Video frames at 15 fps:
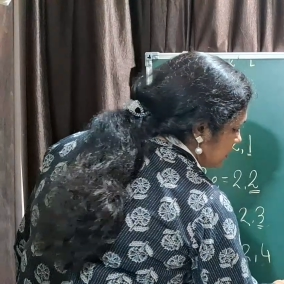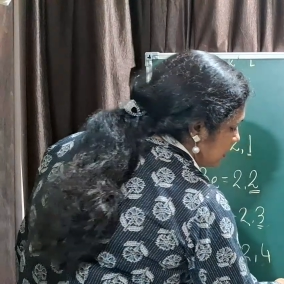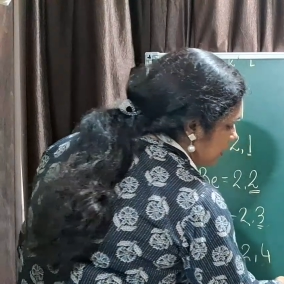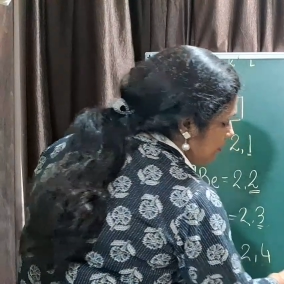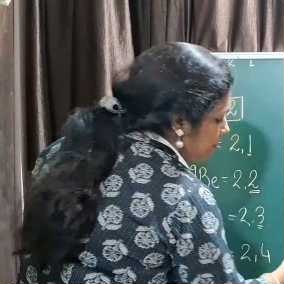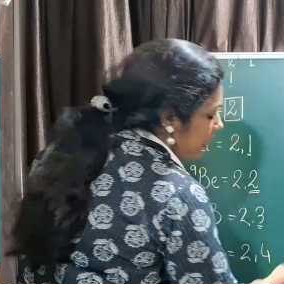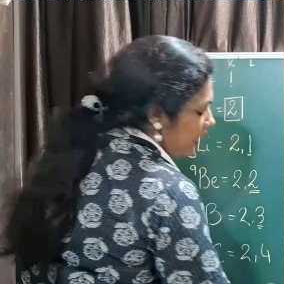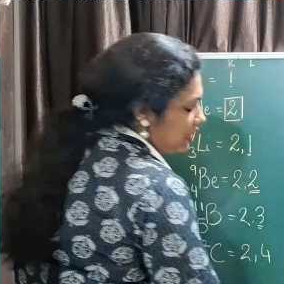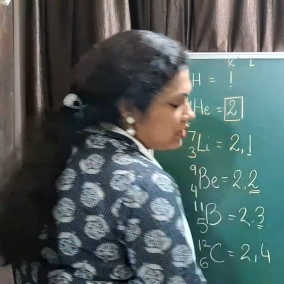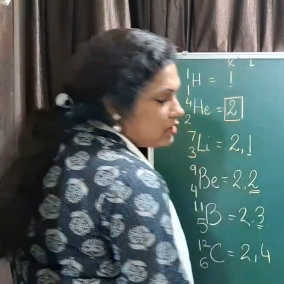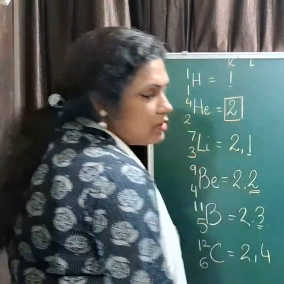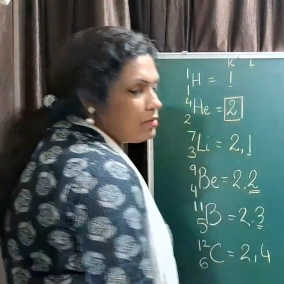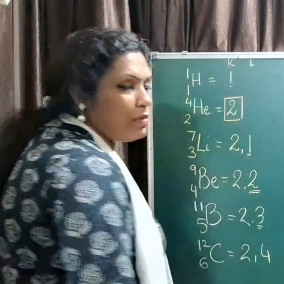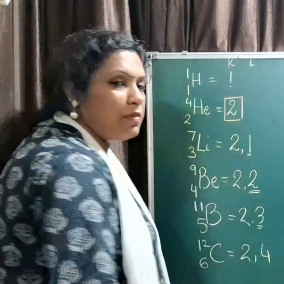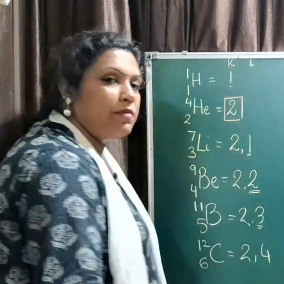the
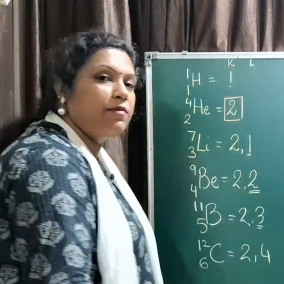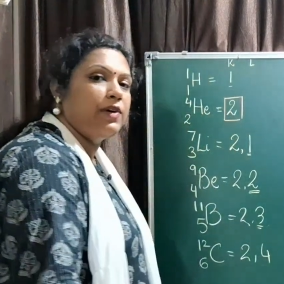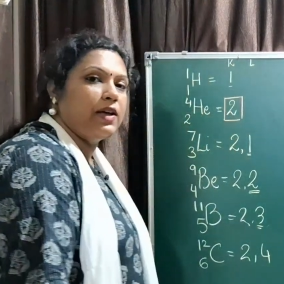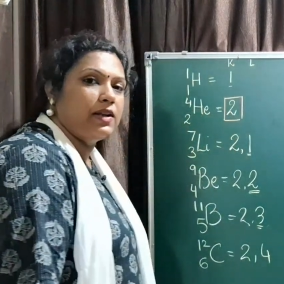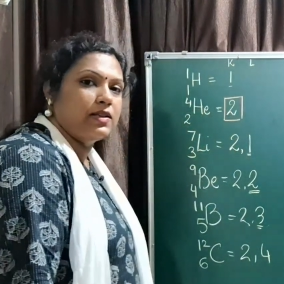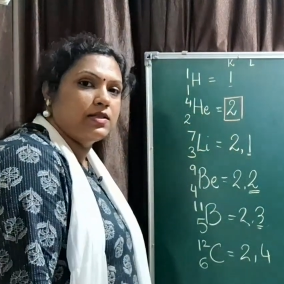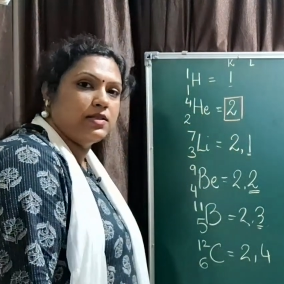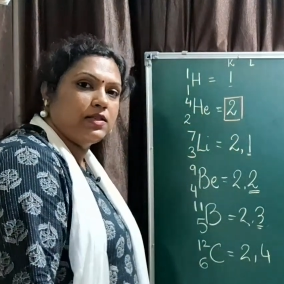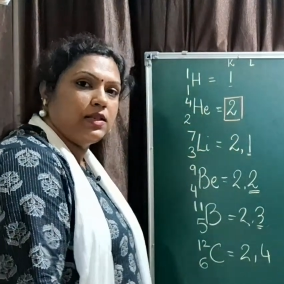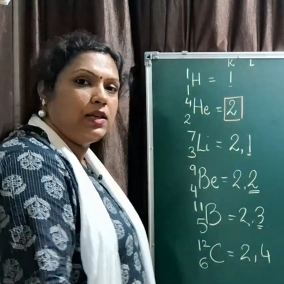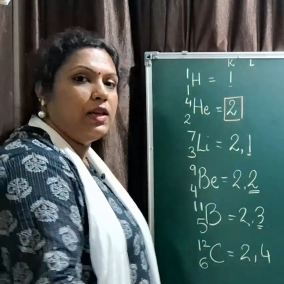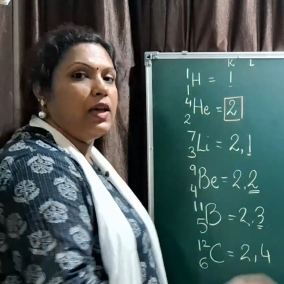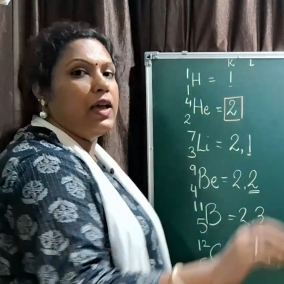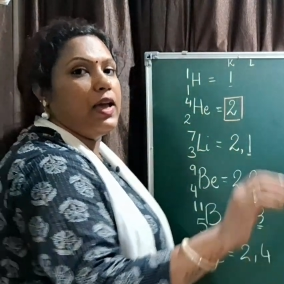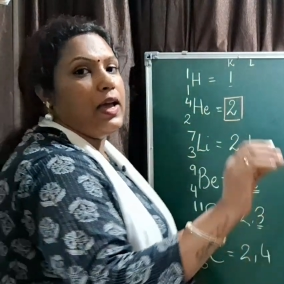maximum
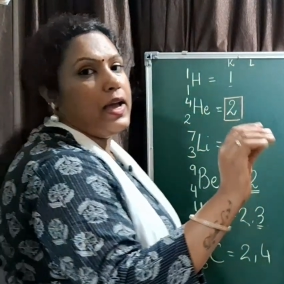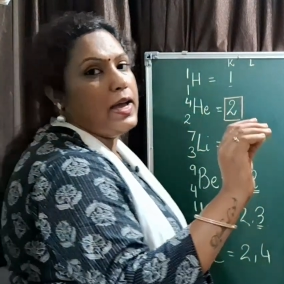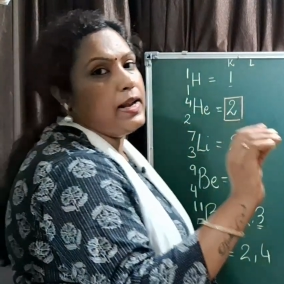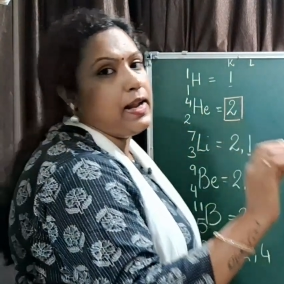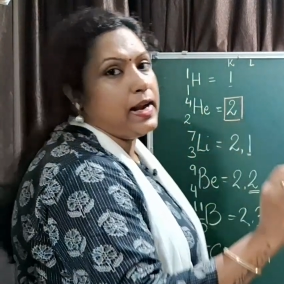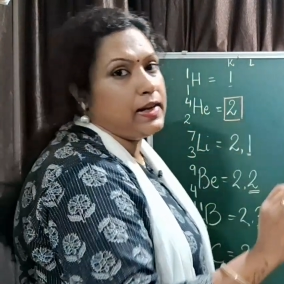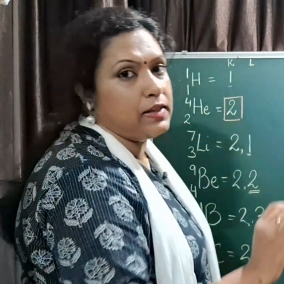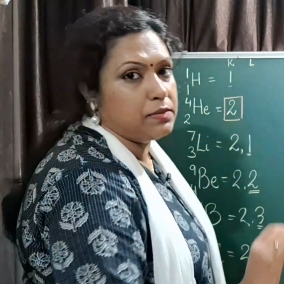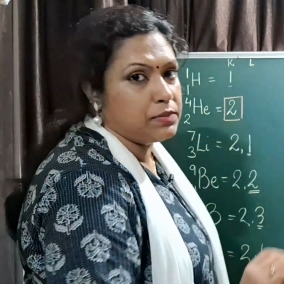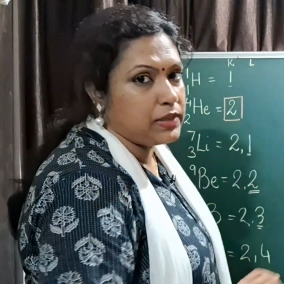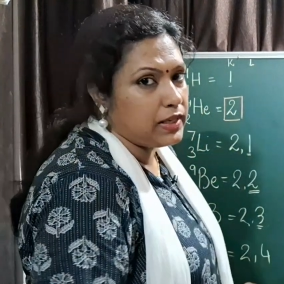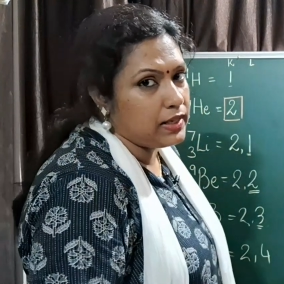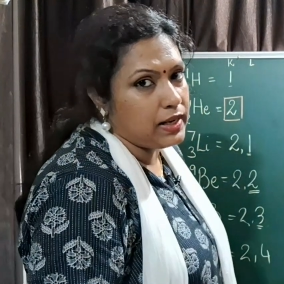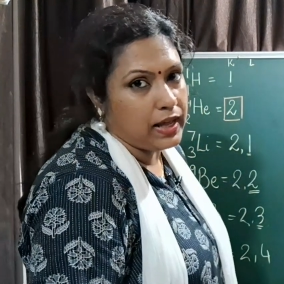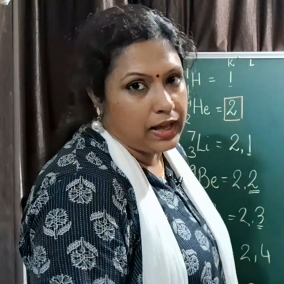valency an atom
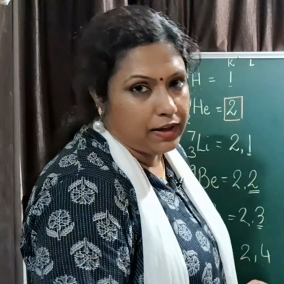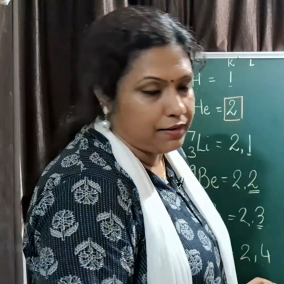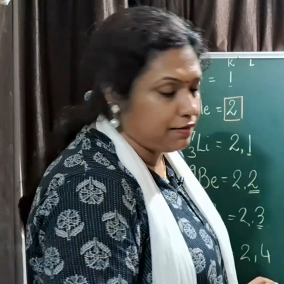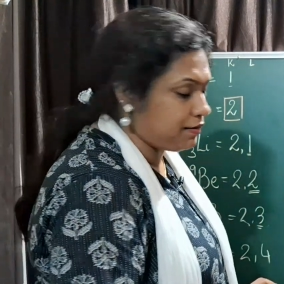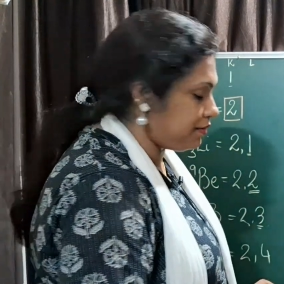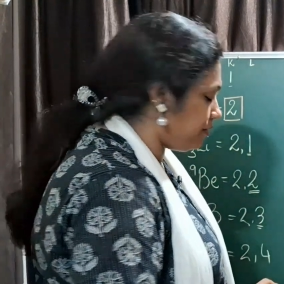can have,